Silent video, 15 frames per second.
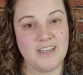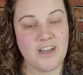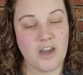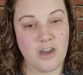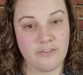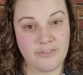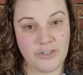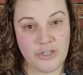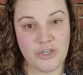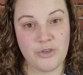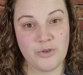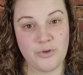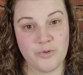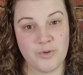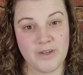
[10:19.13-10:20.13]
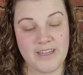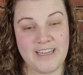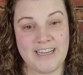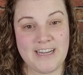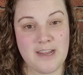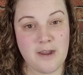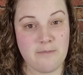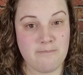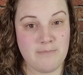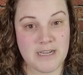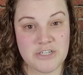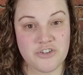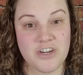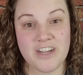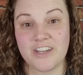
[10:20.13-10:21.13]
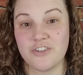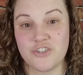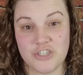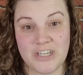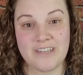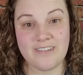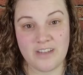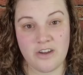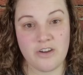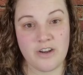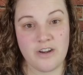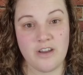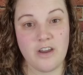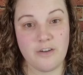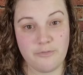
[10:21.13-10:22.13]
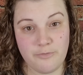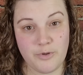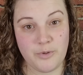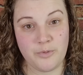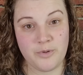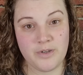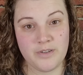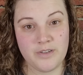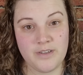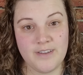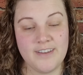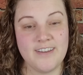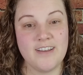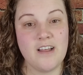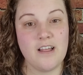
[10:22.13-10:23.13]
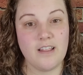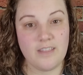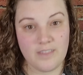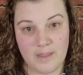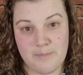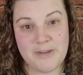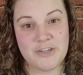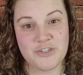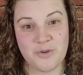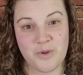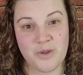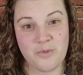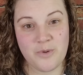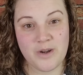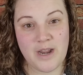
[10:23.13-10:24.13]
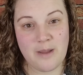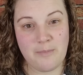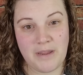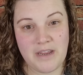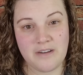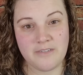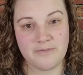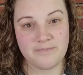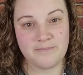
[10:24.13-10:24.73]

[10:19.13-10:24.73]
of you eating a metric shit ton of food. Let me show you what I mean.